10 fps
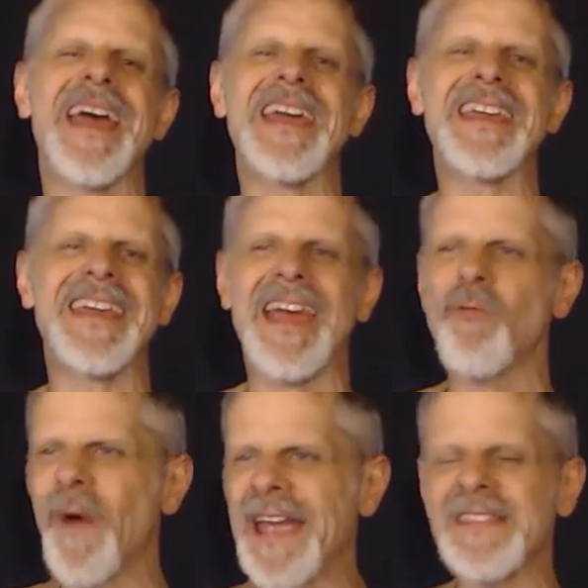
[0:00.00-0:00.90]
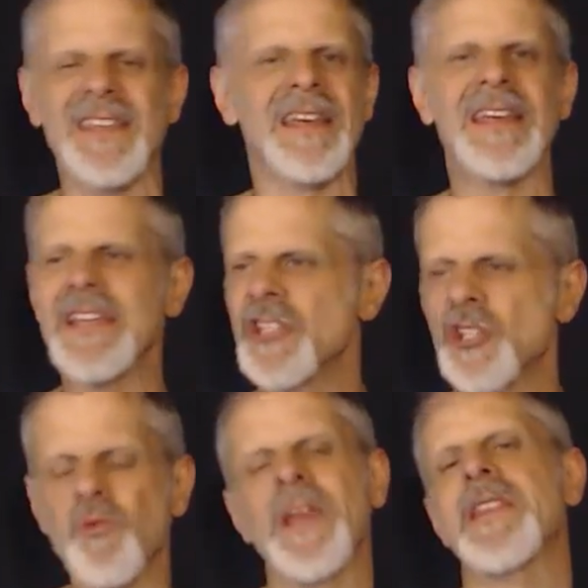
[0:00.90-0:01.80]
a way to
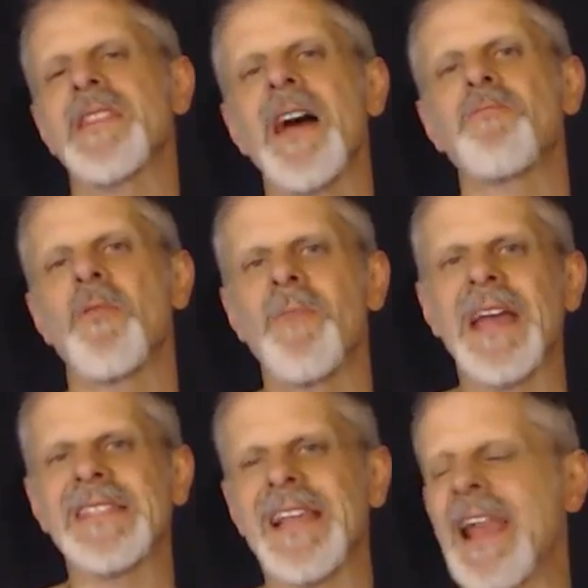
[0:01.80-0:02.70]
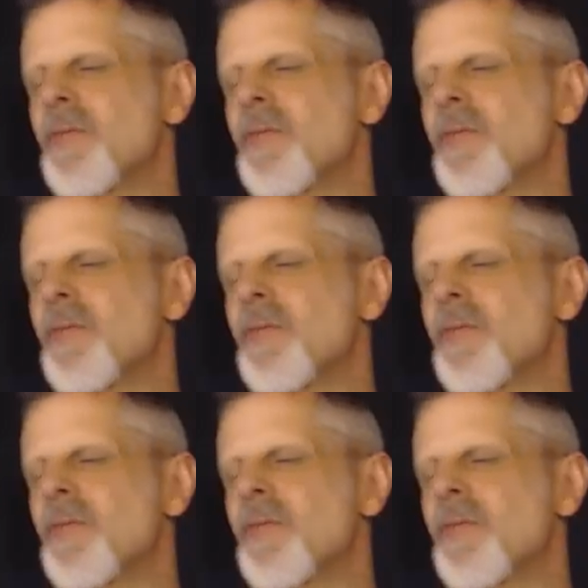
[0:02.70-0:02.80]
sweeten up your bass line.